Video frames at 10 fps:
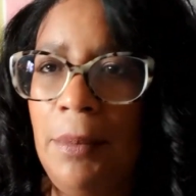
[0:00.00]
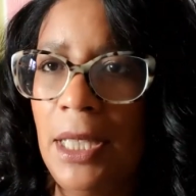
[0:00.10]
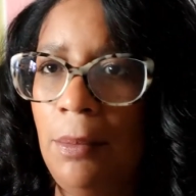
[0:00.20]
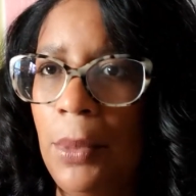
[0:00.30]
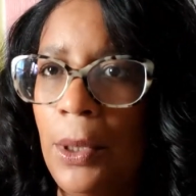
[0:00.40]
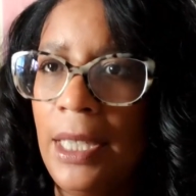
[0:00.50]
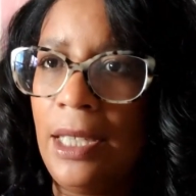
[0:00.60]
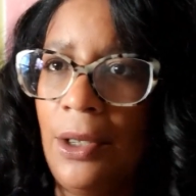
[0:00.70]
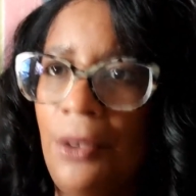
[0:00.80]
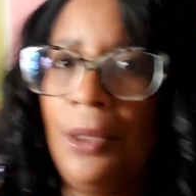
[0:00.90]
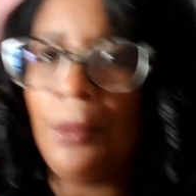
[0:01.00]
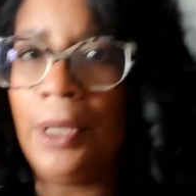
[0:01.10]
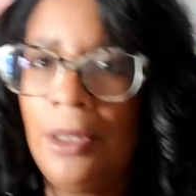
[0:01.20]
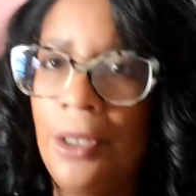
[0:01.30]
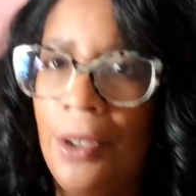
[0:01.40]
people hear
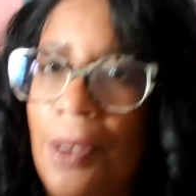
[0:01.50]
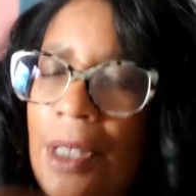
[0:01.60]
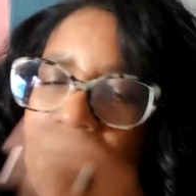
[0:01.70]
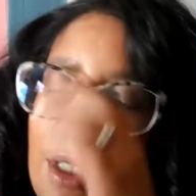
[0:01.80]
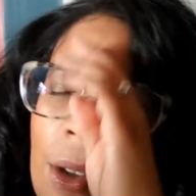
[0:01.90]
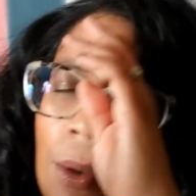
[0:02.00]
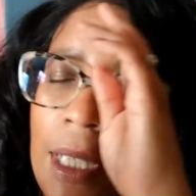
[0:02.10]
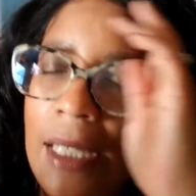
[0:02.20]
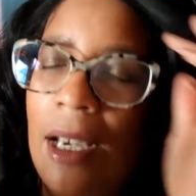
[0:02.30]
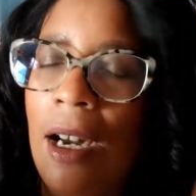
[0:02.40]
thriller that they're going to